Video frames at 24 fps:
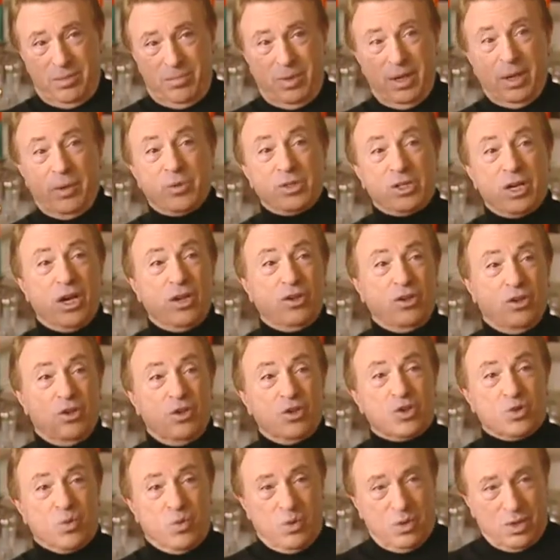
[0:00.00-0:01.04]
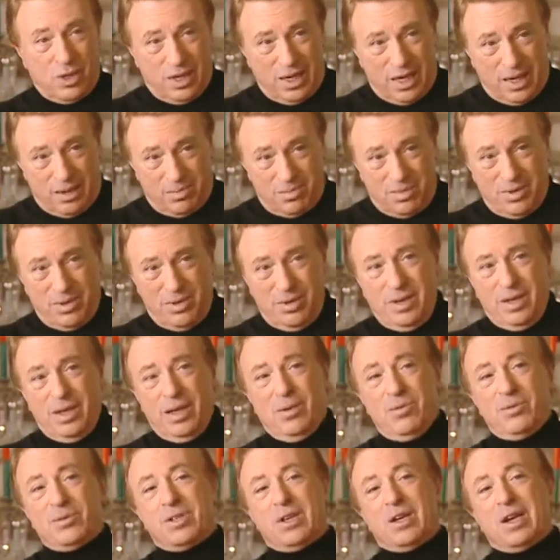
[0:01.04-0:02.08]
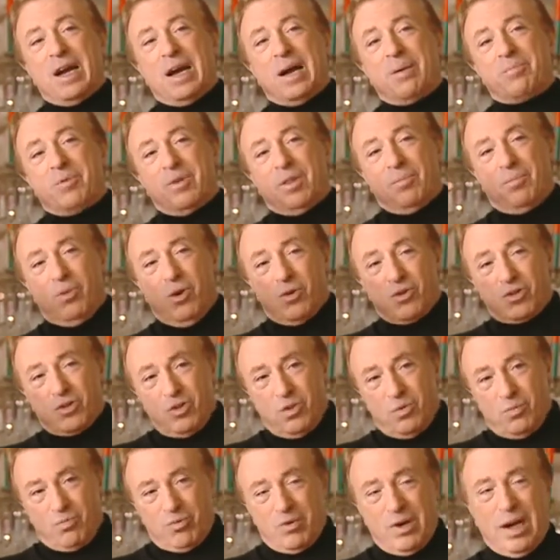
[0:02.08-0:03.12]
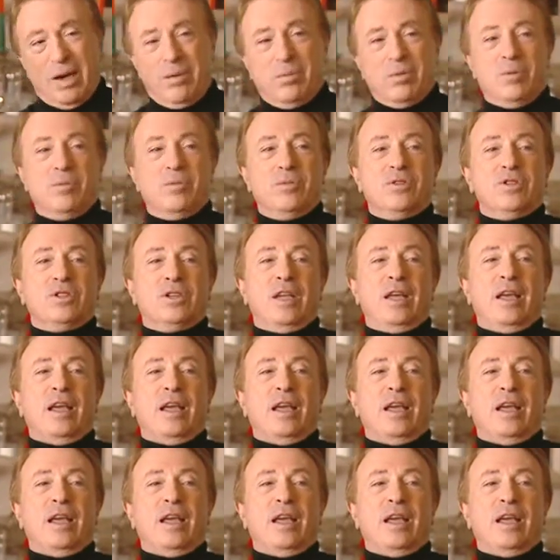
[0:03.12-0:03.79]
but he was an unusual cop. He was a cop with emotional problems.